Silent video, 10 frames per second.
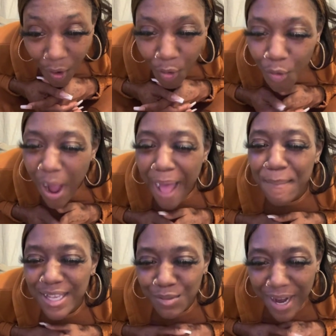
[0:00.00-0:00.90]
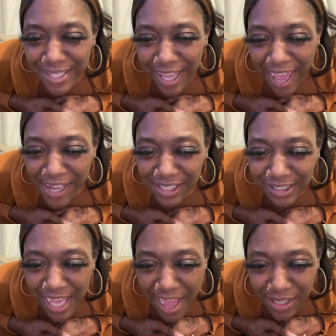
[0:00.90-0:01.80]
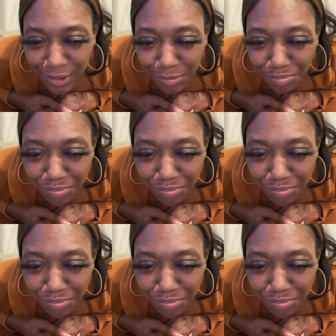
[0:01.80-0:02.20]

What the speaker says: Oh, I miss Raising Cane's. Yes.